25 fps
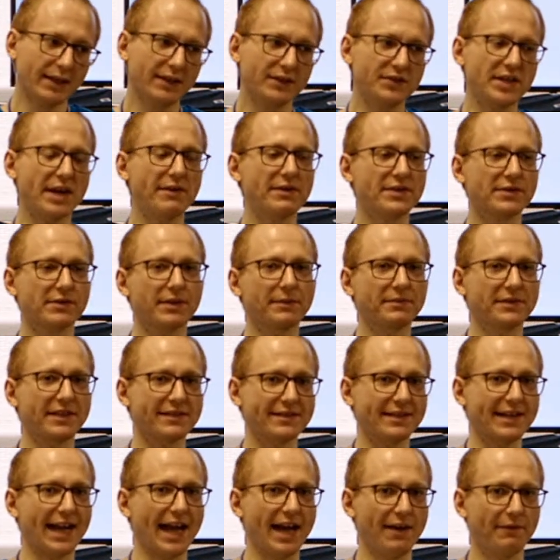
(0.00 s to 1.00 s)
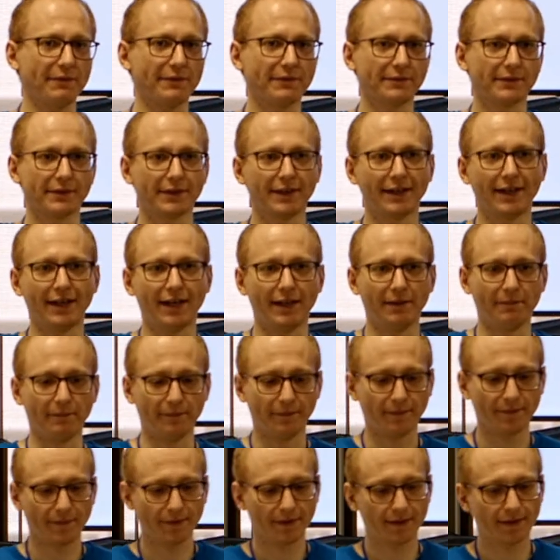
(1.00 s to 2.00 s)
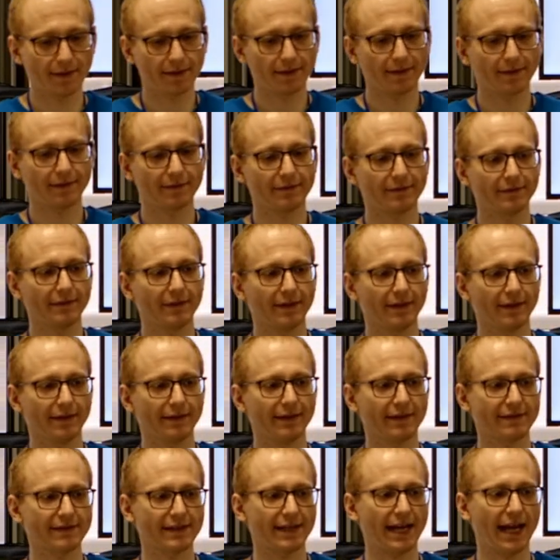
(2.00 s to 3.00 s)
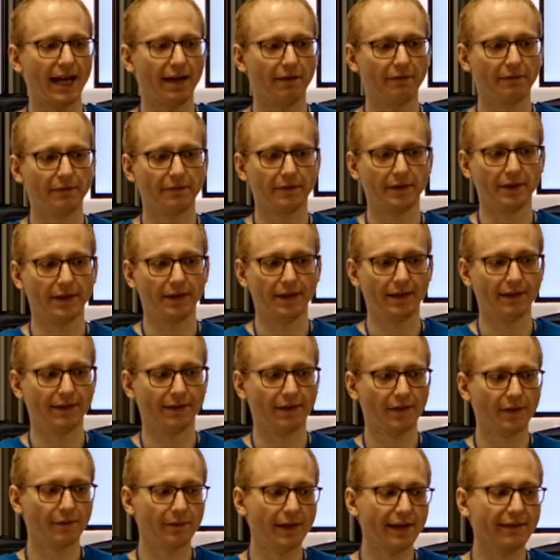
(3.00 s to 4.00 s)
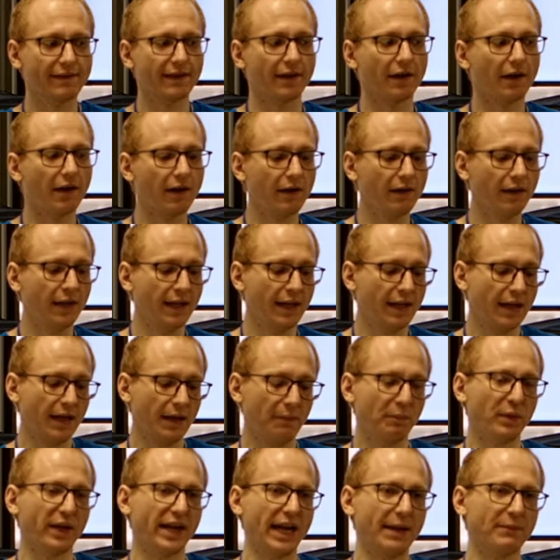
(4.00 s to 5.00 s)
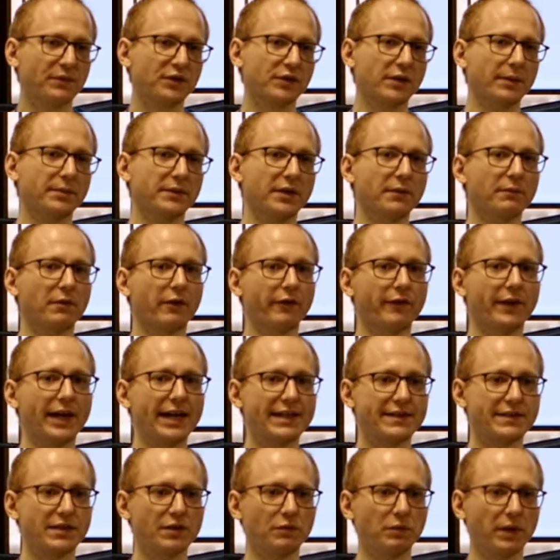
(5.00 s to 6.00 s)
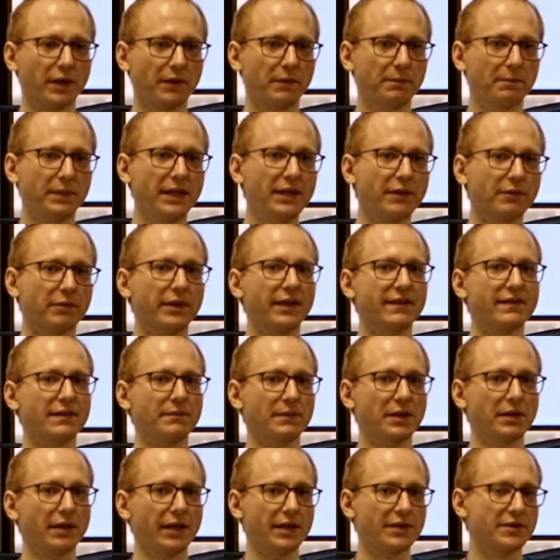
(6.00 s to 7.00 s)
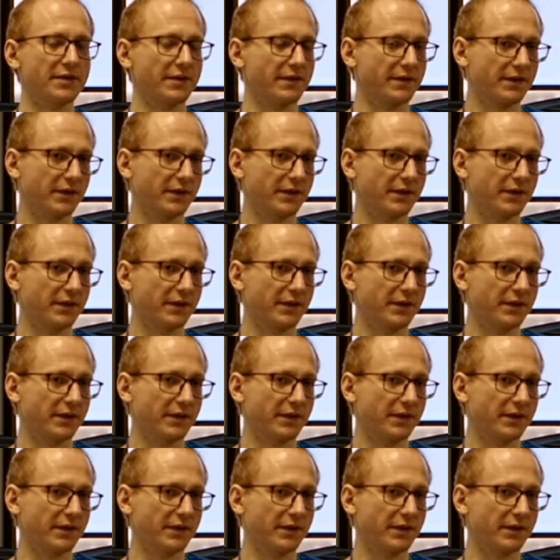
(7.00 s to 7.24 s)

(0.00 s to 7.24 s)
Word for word: JavaScript doesn't have, um, doesn't have uh, threads at all, but mscripten provides you with pthread emulation.